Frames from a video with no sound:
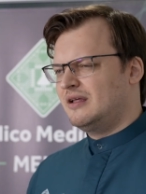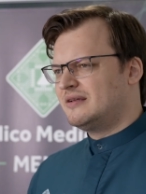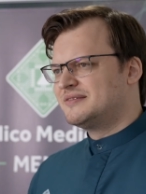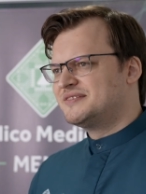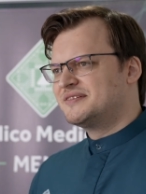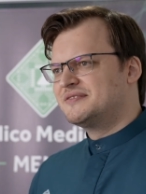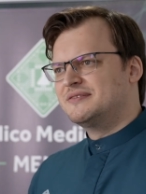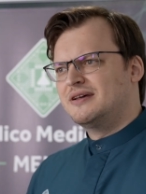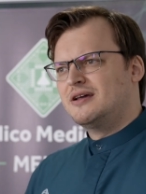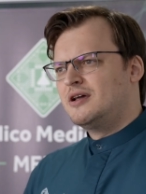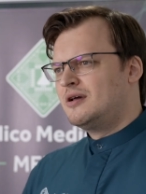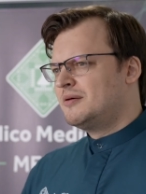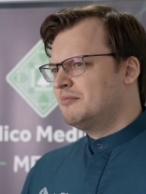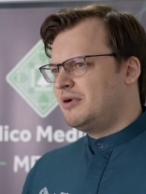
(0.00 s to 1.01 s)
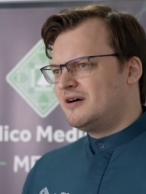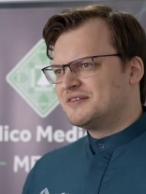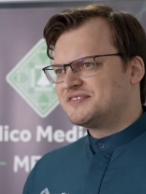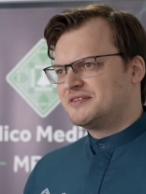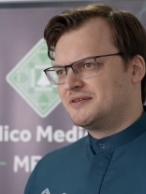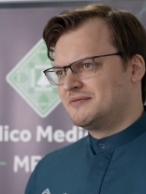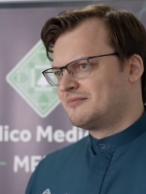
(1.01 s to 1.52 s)
London,
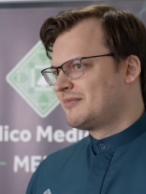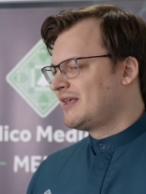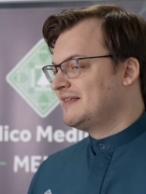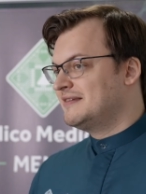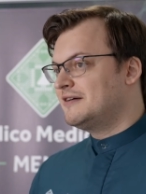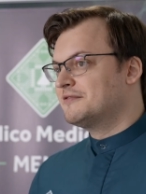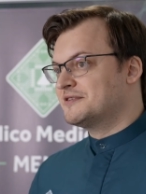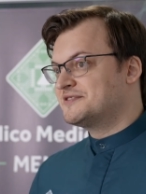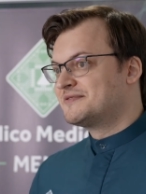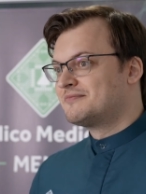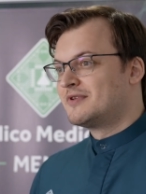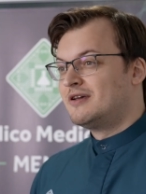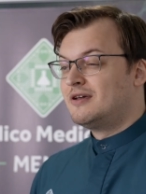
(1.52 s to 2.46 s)
Boston, and others.